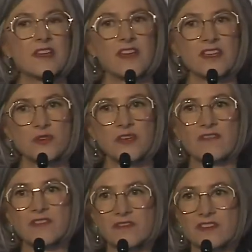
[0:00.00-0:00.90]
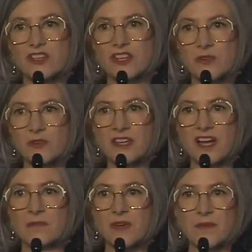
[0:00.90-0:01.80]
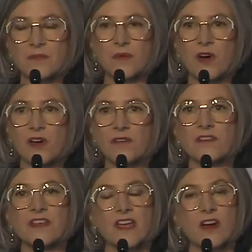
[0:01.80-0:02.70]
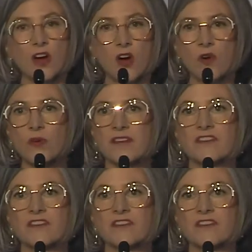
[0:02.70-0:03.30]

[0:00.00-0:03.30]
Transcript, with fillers: that you have given to your young people over their whole